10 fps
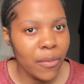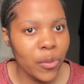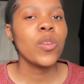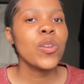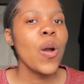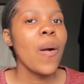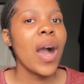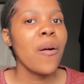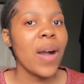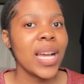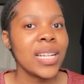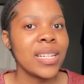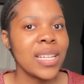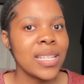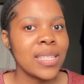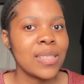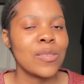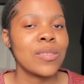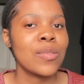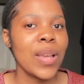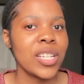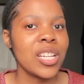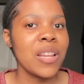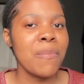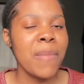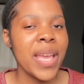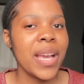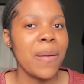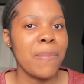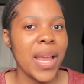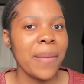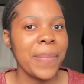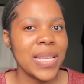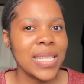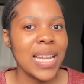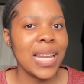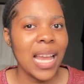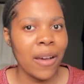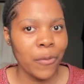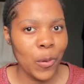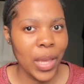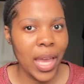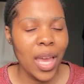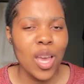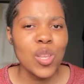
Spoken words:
You know how hard it is to actually make a black person laugh, okay?